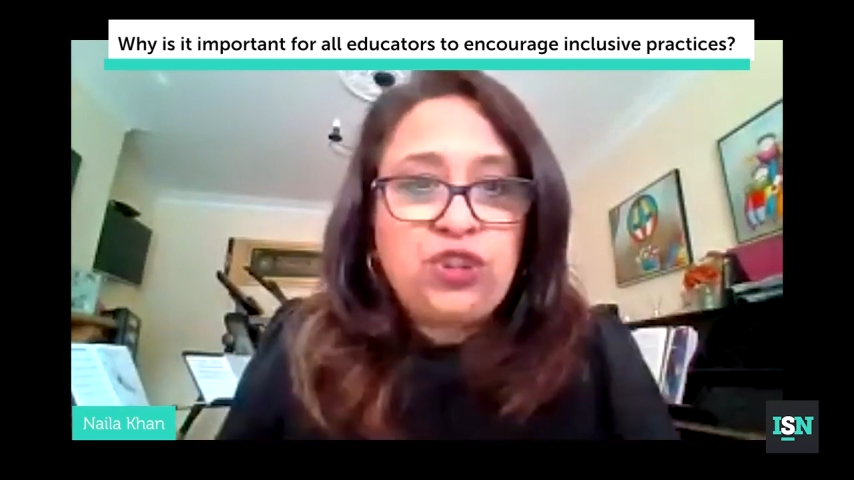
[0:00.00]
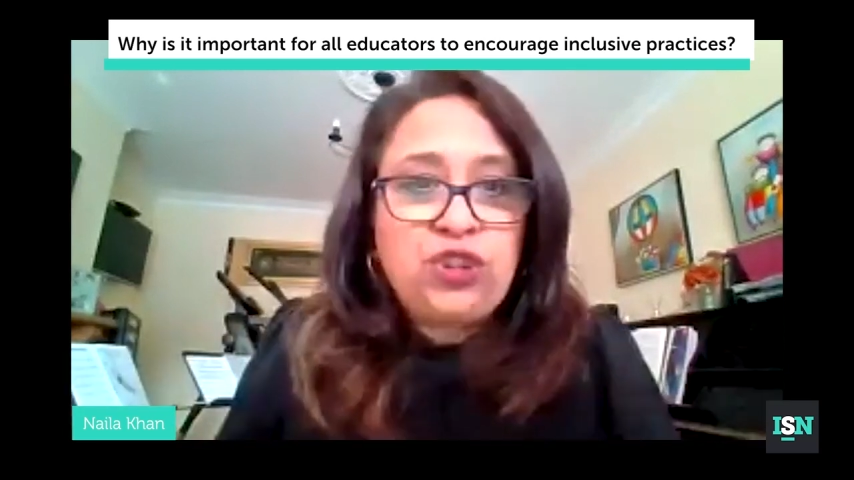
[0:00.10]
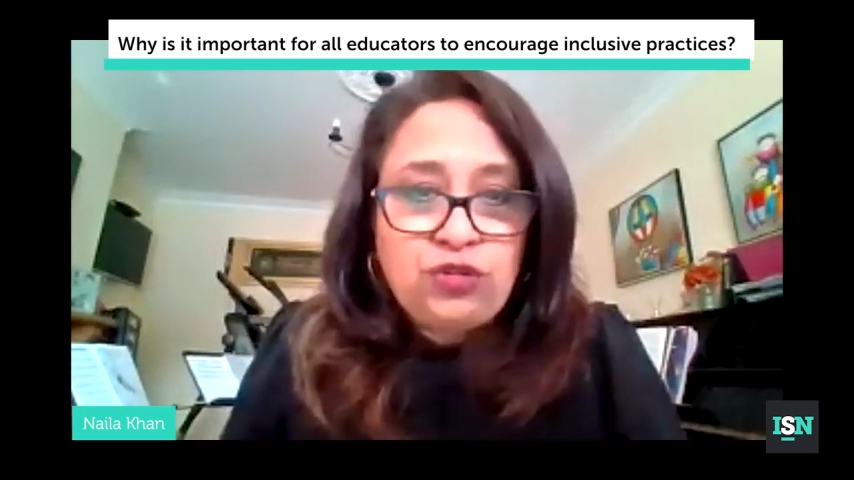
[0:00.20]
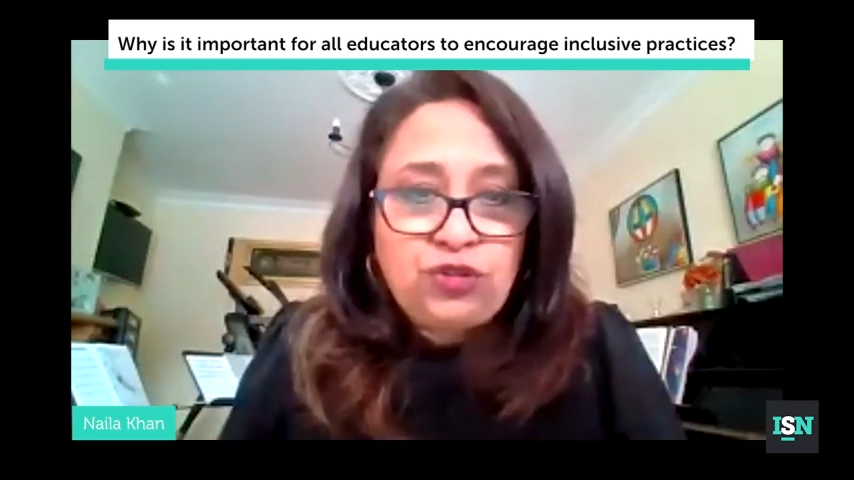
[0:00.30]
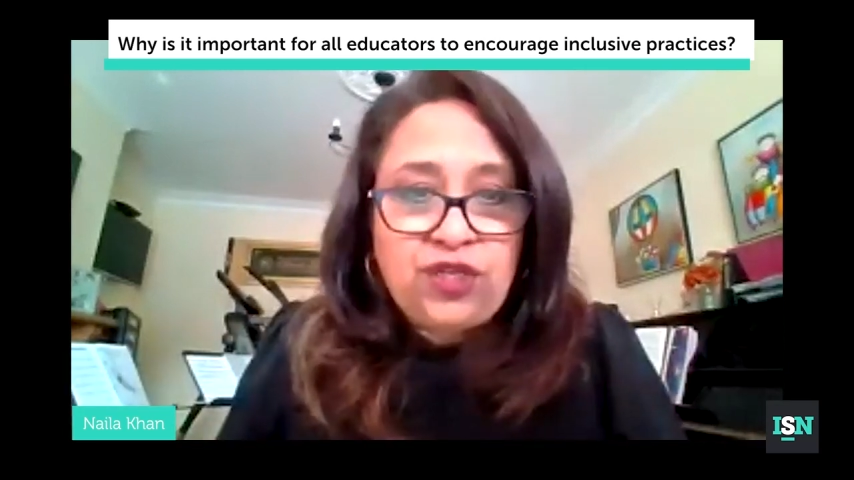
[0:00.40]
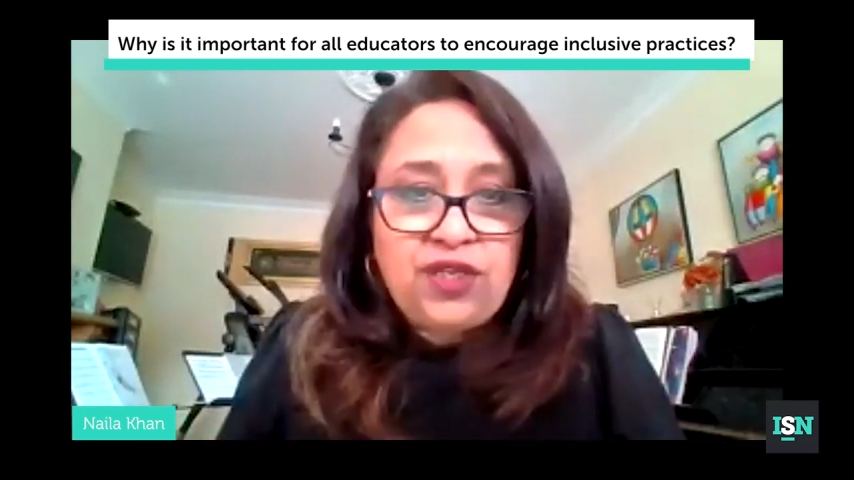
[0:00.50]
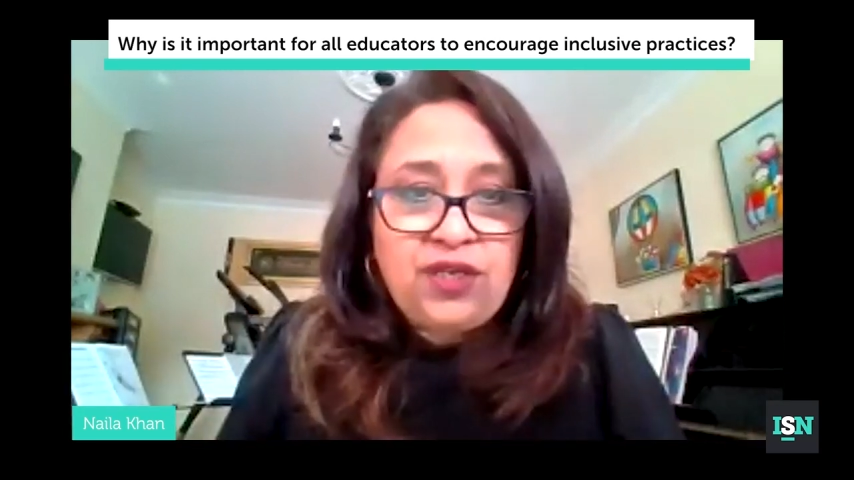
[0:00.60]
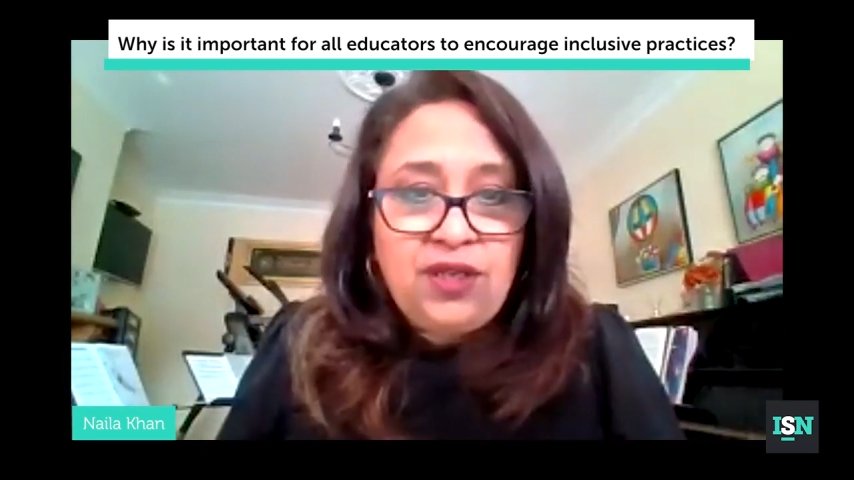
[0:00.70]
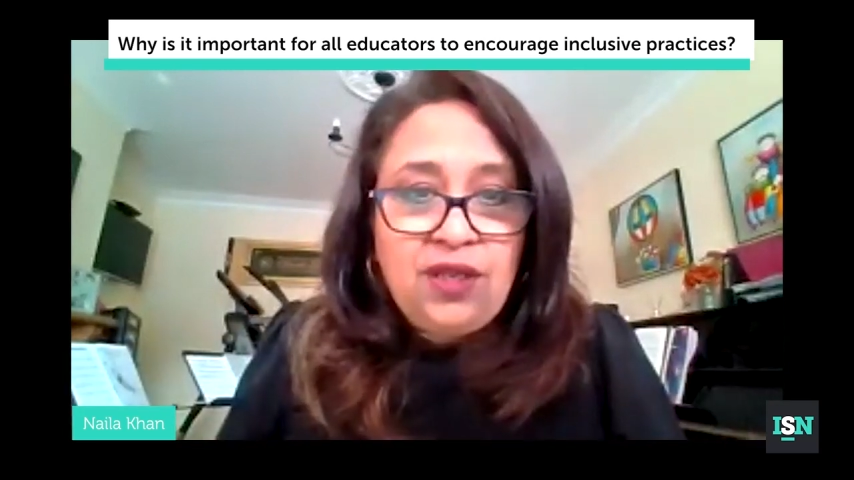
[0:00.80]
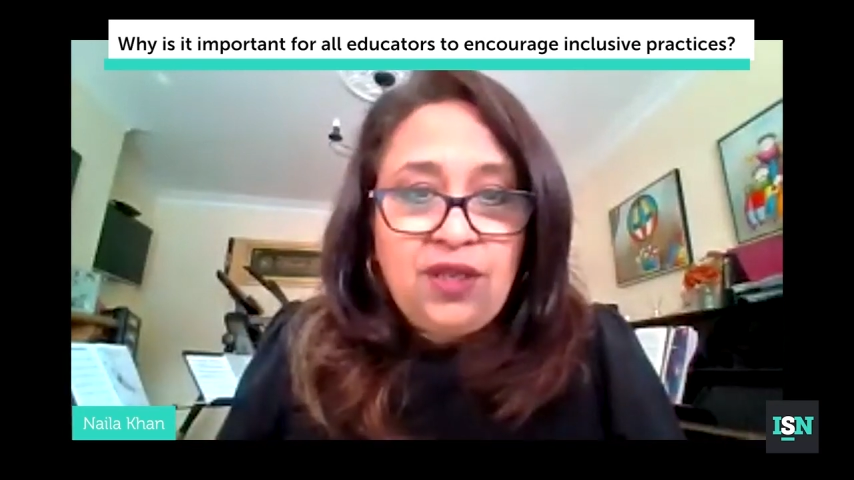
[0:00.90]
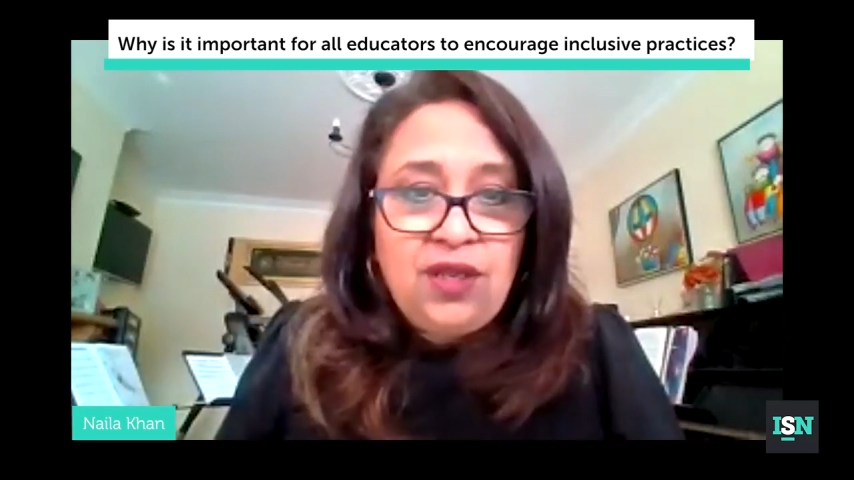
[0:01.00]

children